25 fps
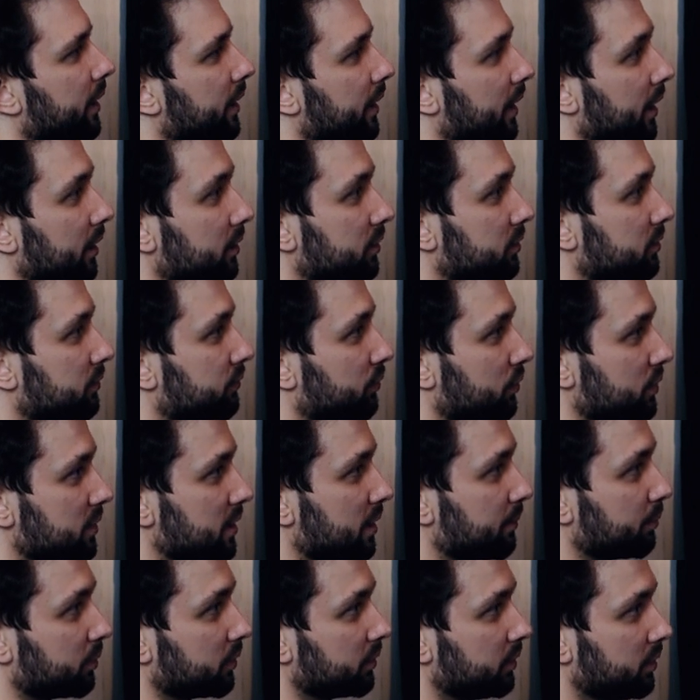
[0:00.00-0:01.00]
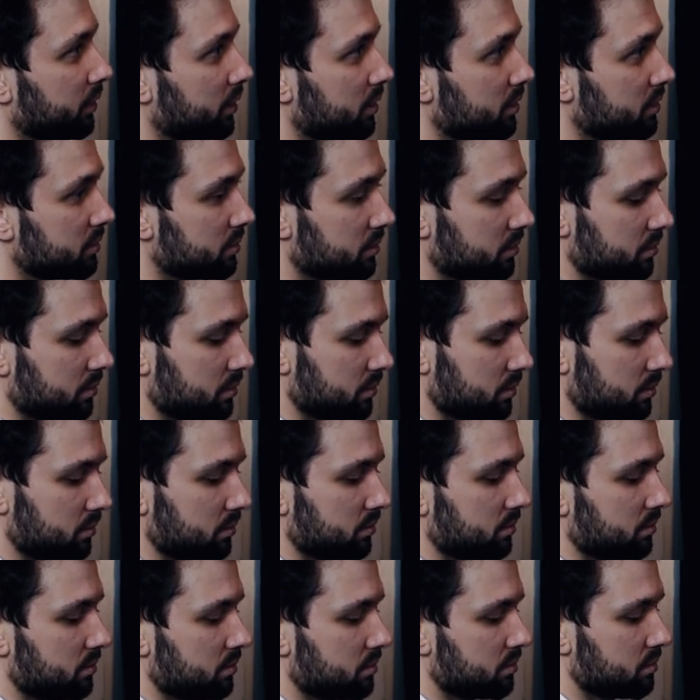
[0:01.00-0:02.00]
I get. For example, here,
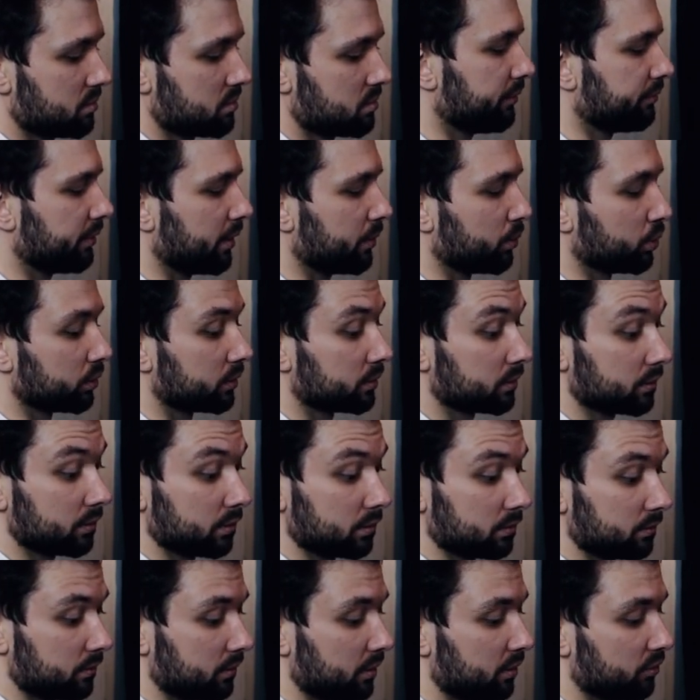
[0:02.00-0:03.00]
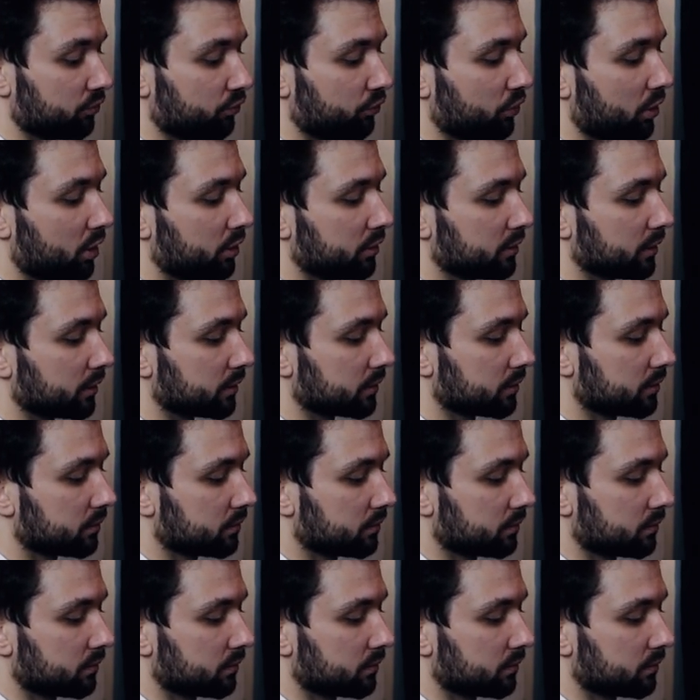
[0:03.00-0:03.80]
if I would invert it,